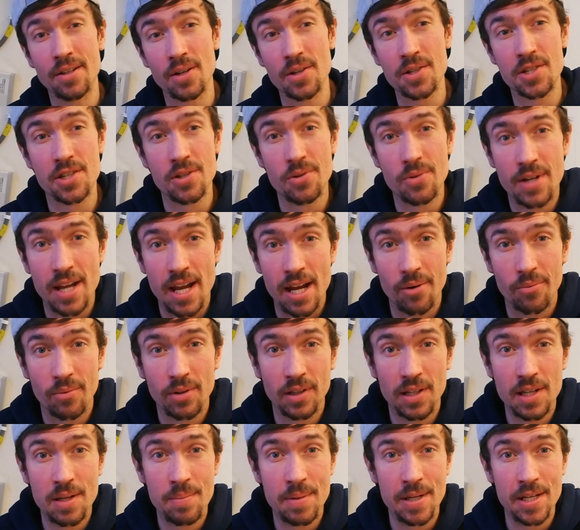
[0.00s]
And also
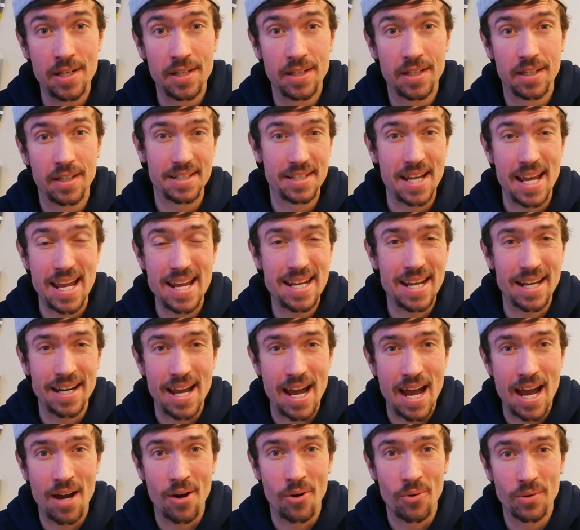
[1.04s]
can't really be
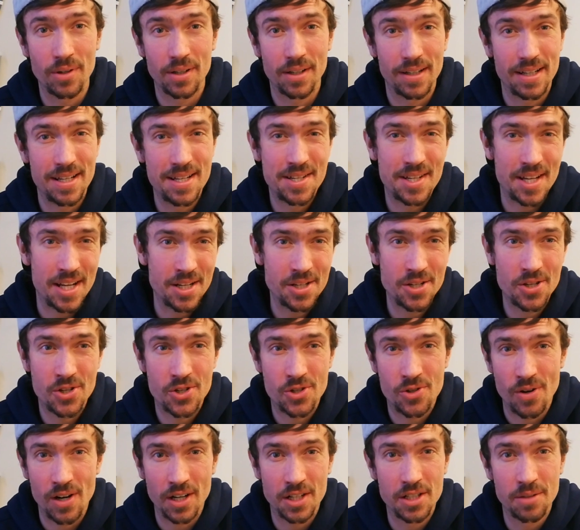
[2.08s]
taken out. He's
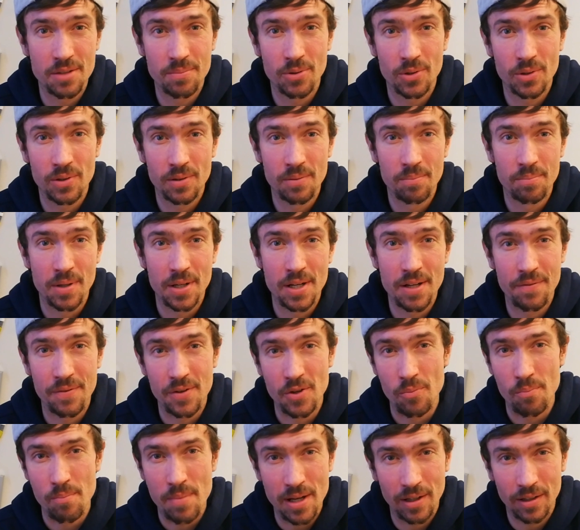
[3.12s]
indestructible, but
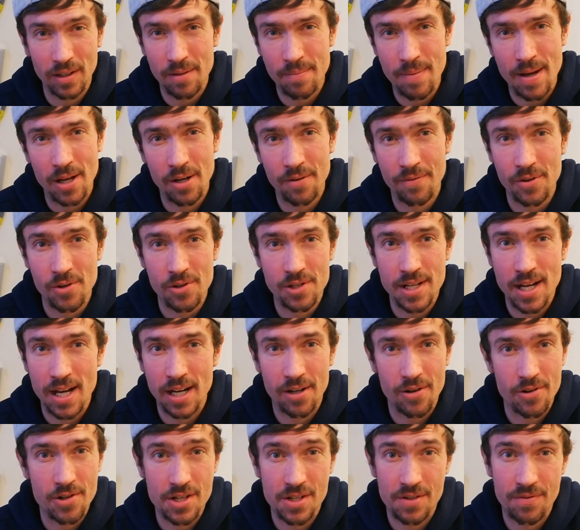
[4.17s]
if you mill him out of your
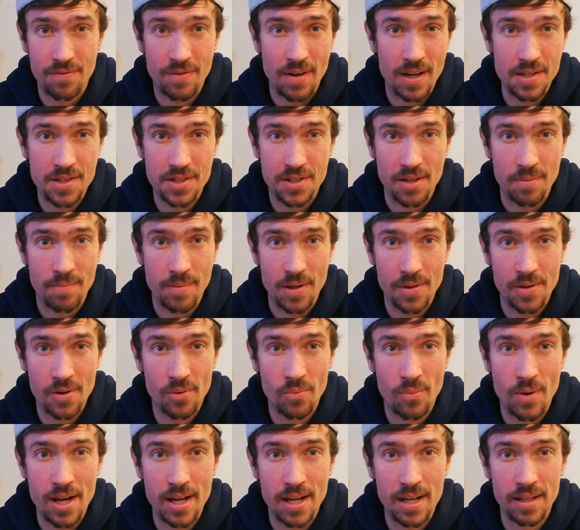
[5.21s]
deck or just find some
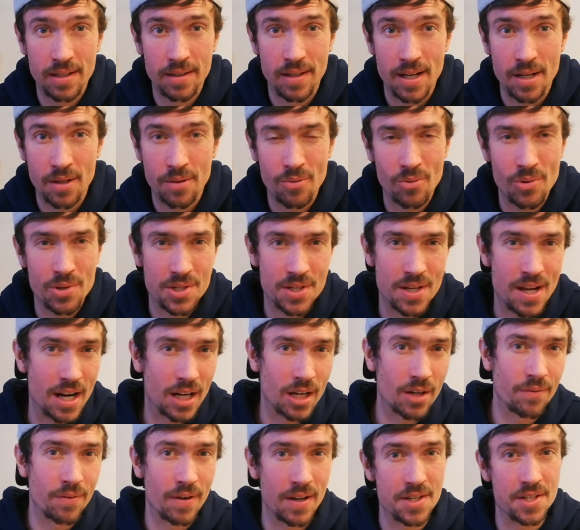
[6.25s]
other way, like through a
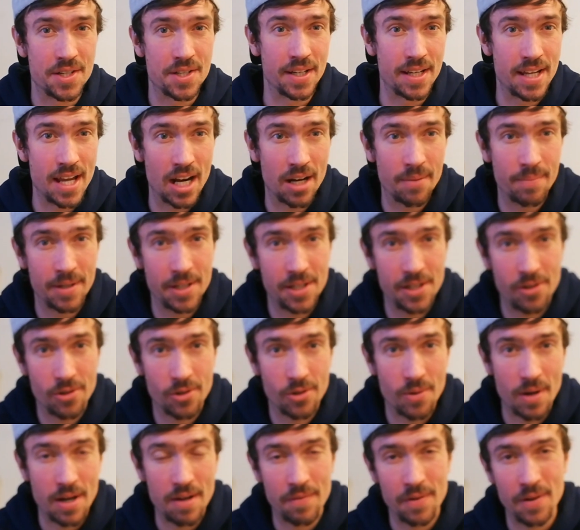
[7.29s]
sacrifice, to get him into
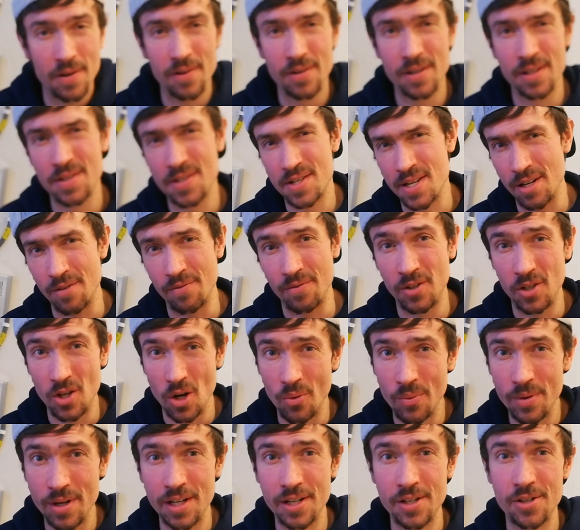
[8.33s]
your graveyard, instead
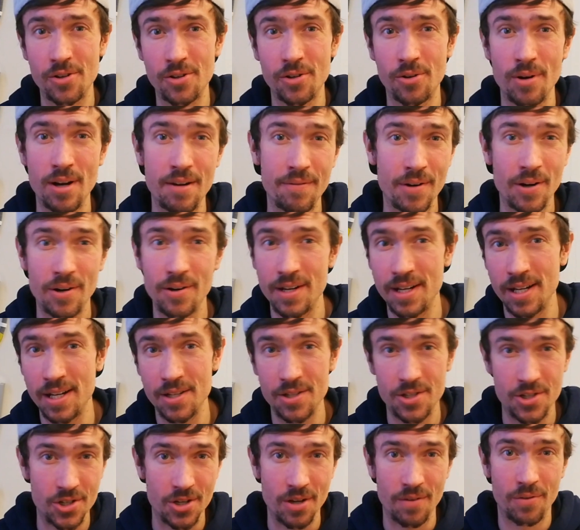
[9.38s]
of going in your graveyard,
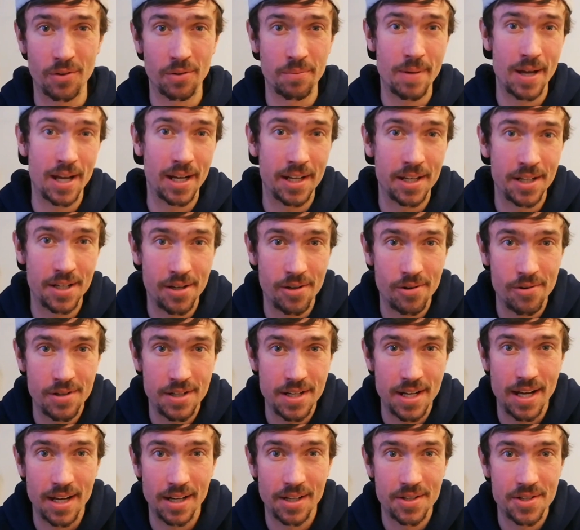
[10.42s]
he gets shuffled back into
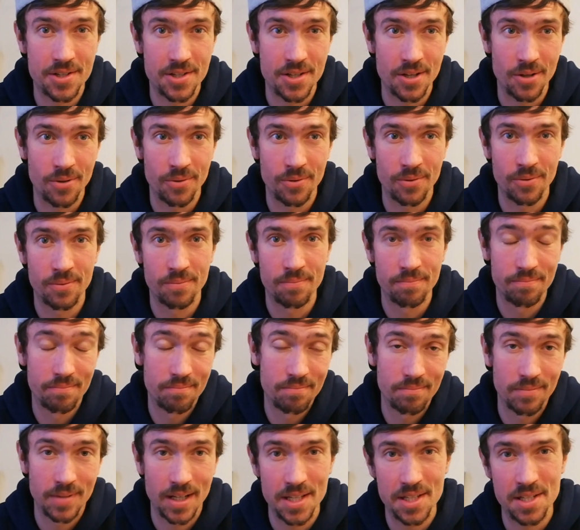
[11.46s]
your deck. So
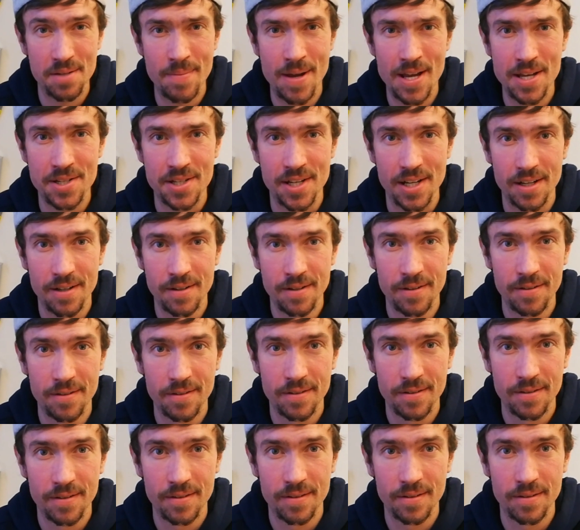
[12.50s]
it's amazing.